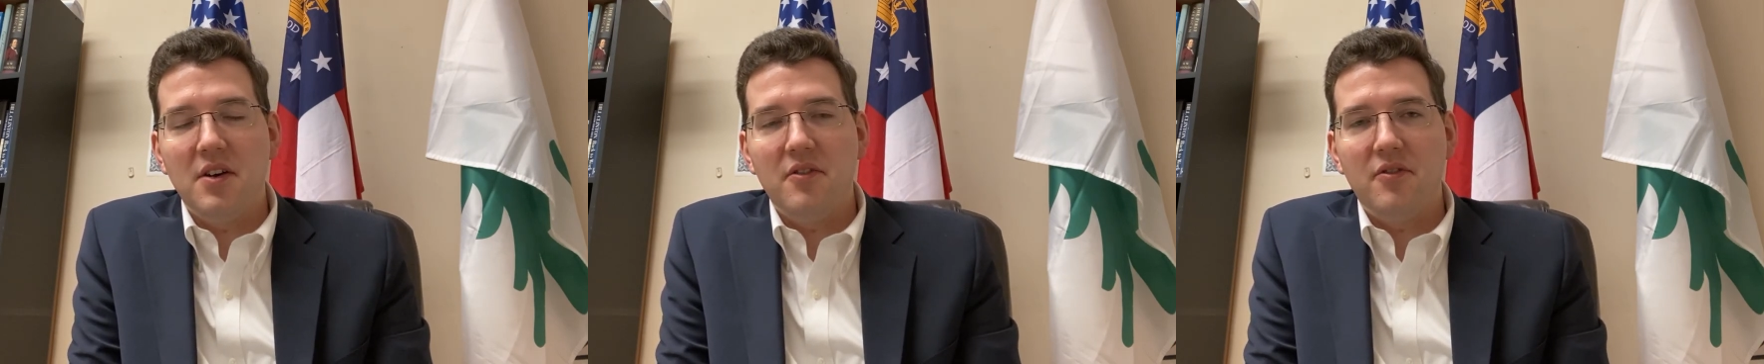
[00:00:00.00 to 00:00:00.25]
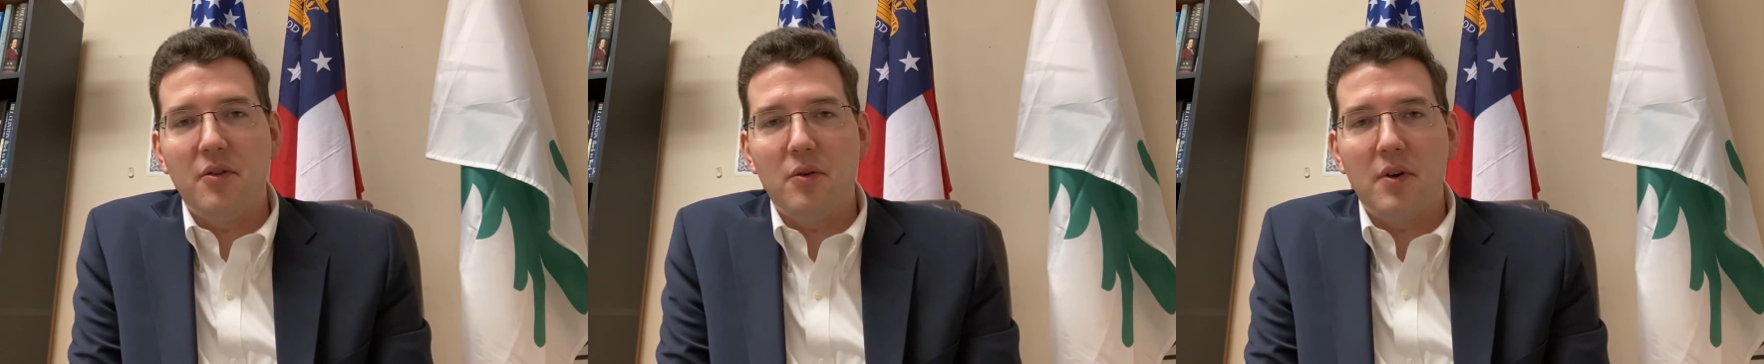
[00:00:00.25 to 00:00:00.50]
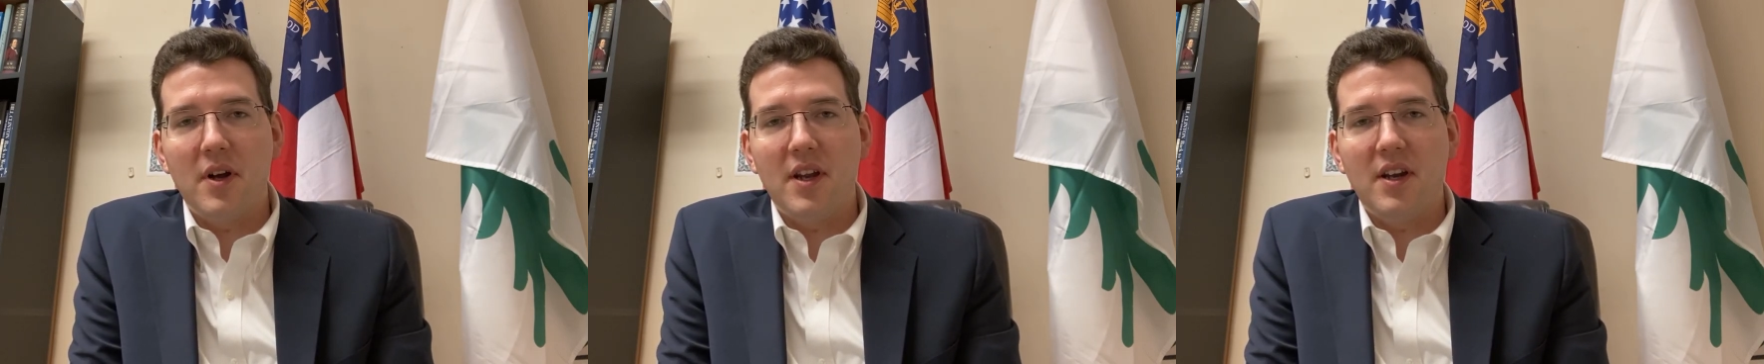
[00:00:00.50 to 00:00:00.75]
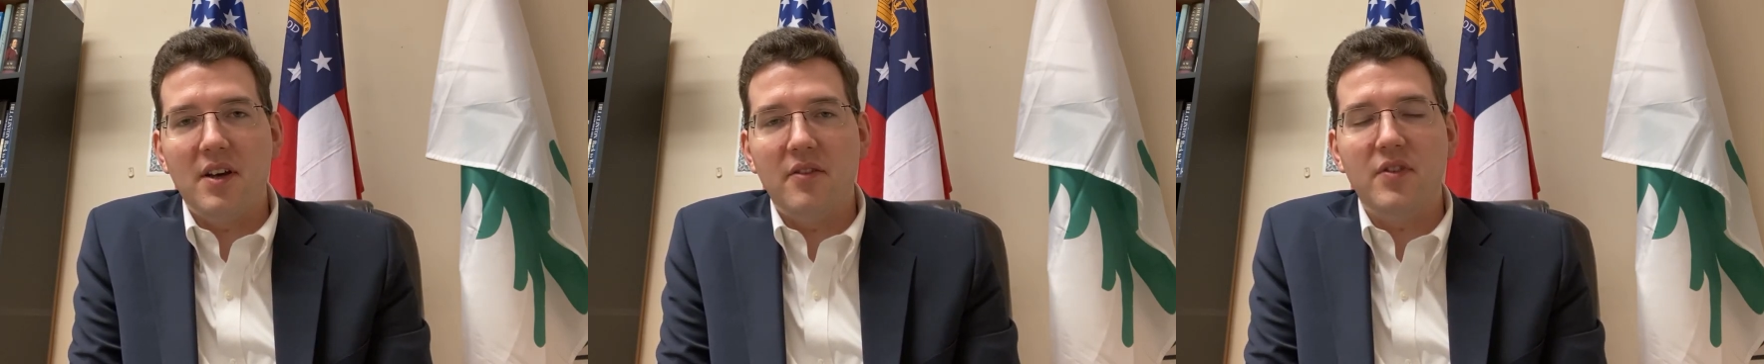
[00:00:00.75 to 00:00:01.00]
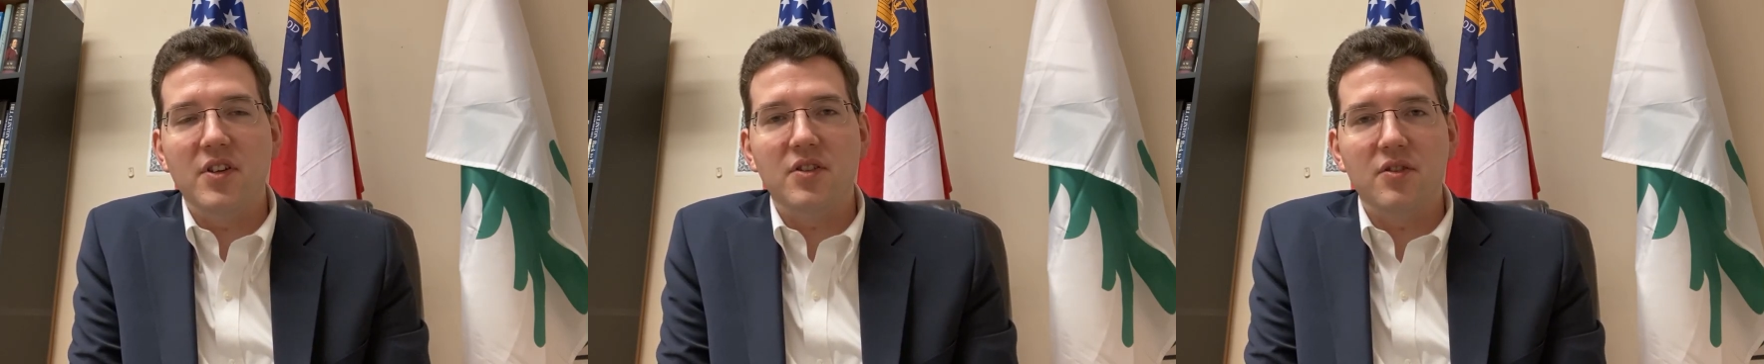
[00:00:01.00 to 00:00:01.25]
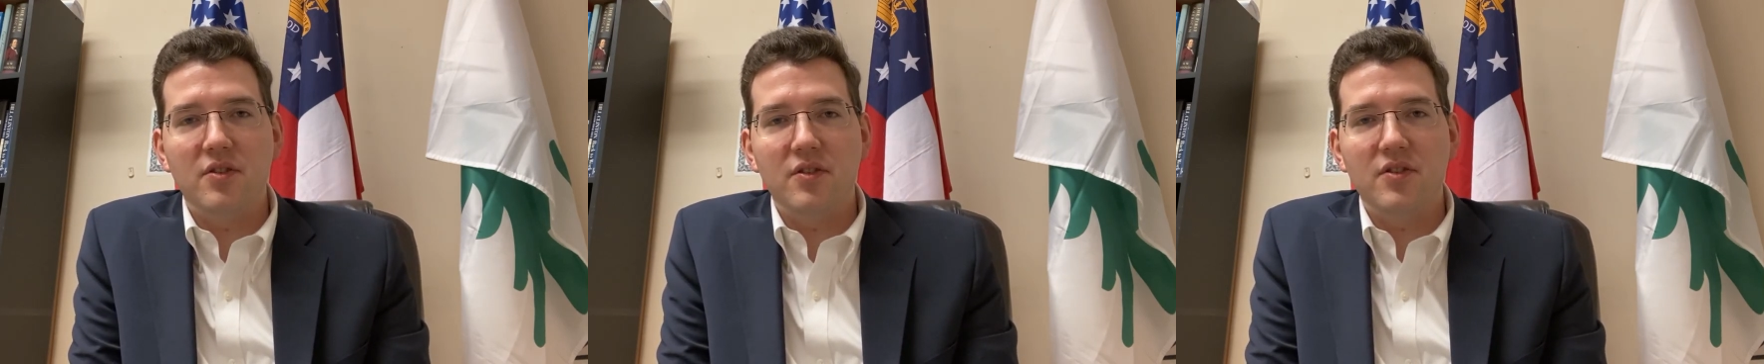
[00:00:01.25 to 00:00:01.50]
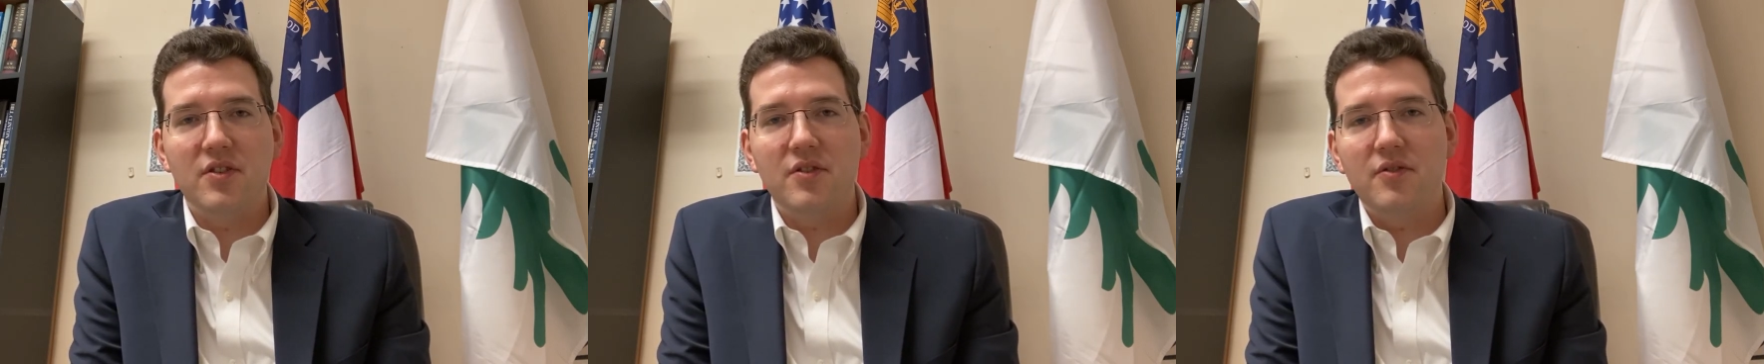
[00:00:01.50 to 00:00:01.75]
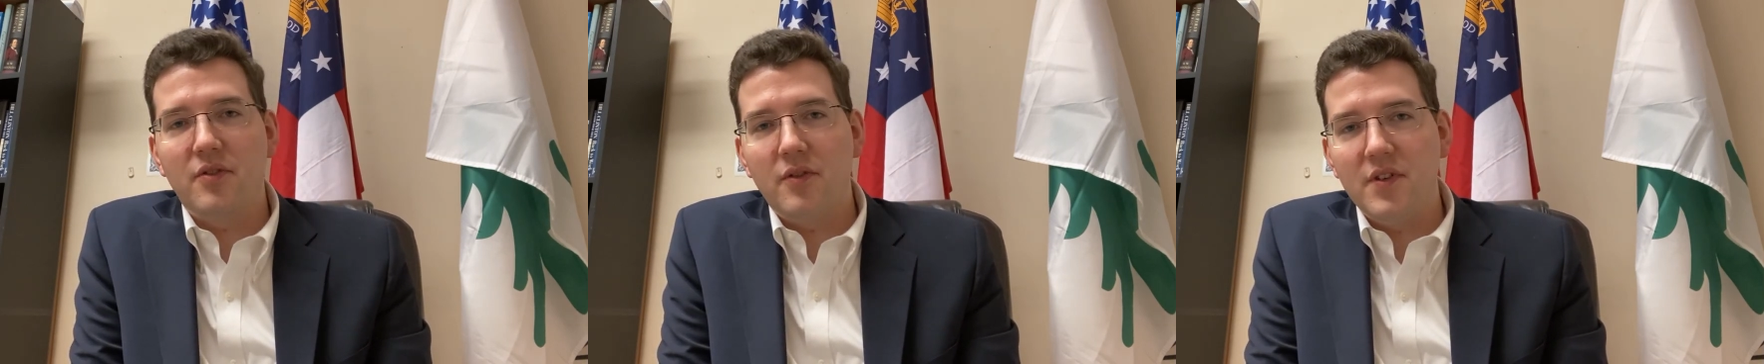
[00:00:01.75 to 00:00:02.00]
for and uh, visitors
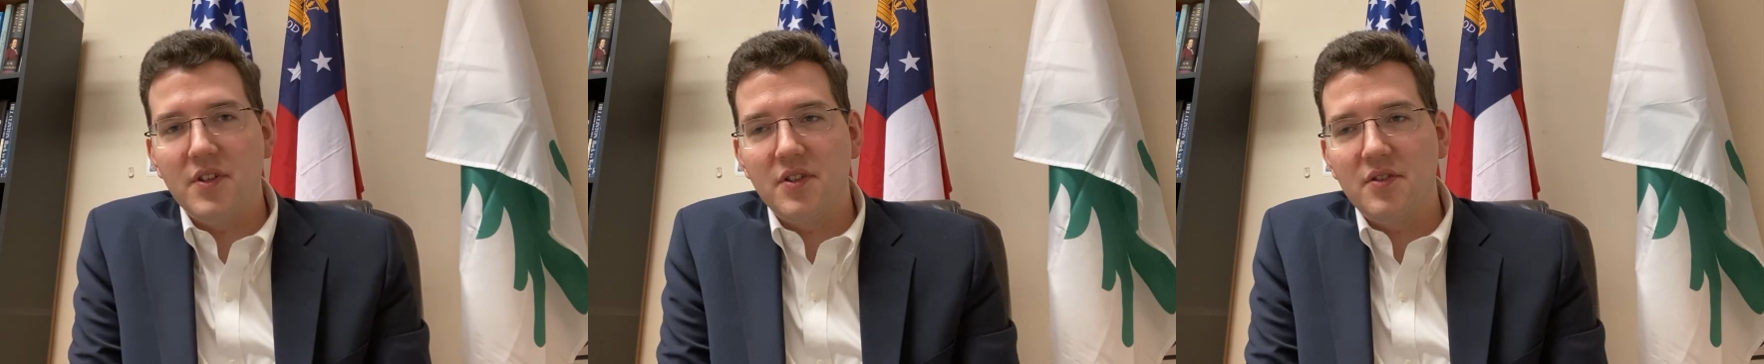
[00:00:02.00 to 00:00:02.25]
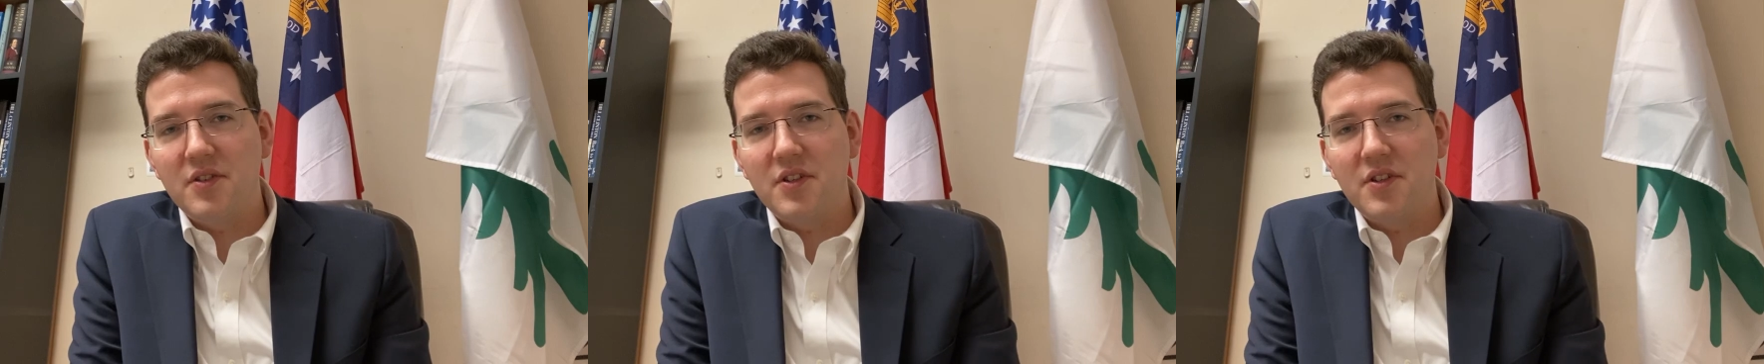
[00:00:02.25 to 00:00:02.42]
for visitors